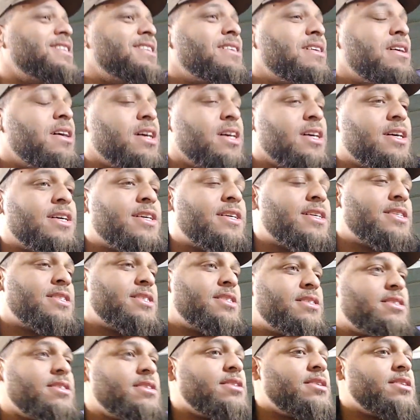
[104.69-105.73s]

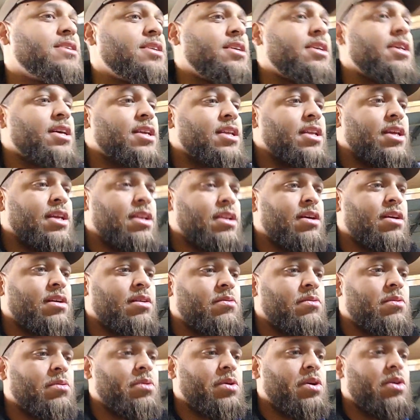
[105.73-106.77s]
and then where
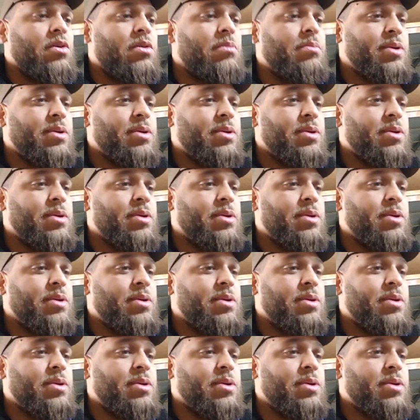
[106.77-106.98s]
we're going.